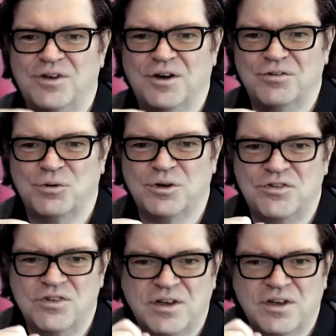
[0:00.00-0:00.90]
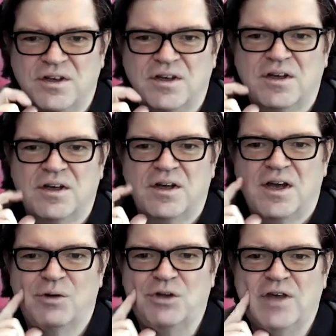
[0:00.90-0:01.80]
afterwards.
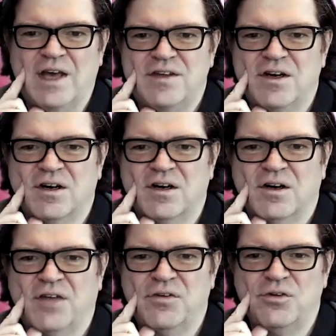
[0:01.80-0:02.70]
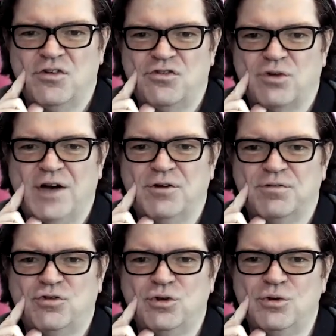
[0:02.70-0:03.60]
And what you get here, and there's a stride
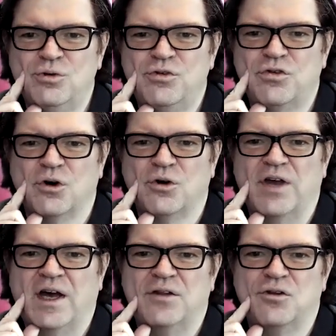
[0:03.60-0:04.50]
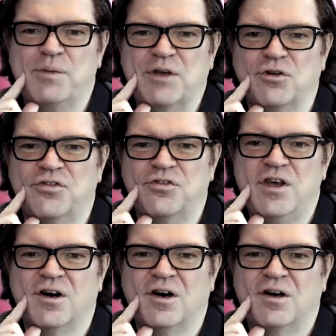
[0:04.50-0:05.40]
of 2, so that the pixels
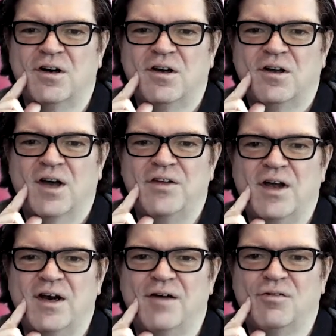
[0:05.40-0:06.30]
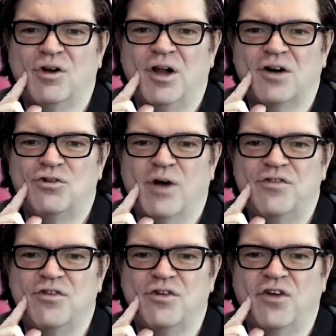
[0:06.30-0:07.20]
here at that level are
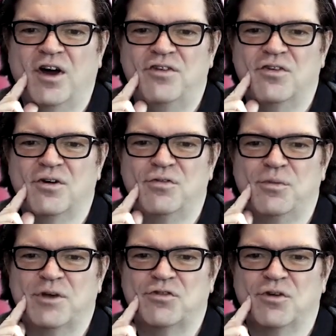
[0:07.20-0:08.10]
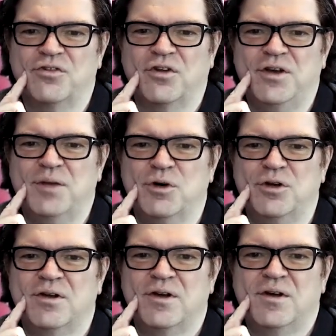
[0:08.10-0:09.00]
twice the size of the pixels on the
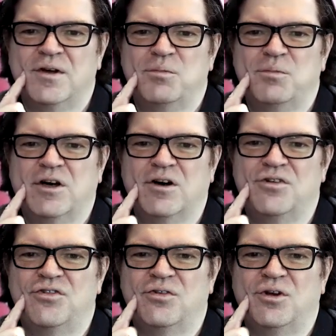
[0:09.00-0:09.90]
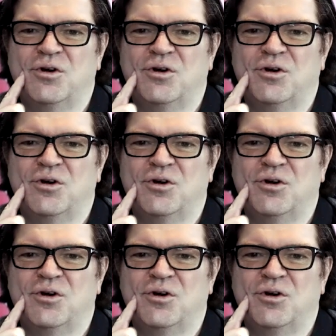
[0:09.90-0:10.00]
input, because